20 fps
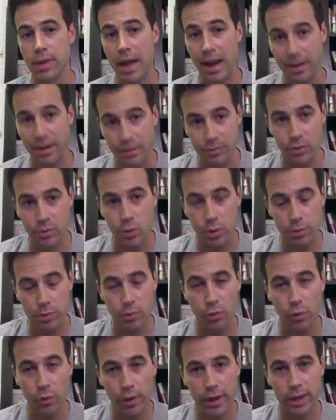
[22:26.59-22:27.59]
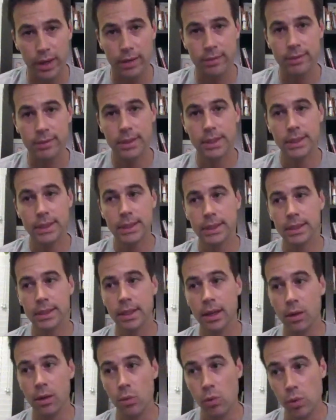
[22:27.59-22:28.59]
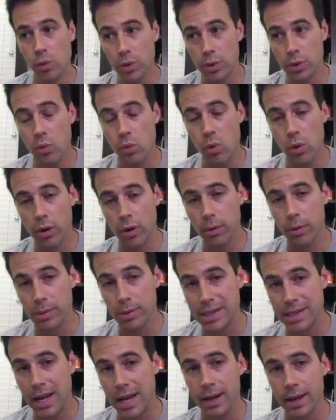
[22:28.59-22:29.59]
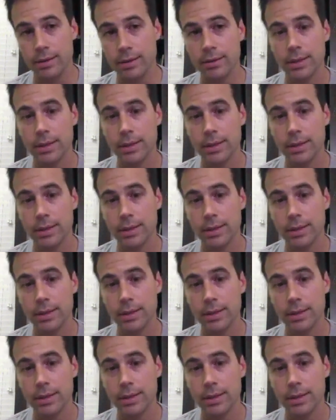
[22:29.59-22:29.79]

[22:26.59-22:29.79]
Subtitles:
Active duty Marine at a Wounded Warrior Battalion.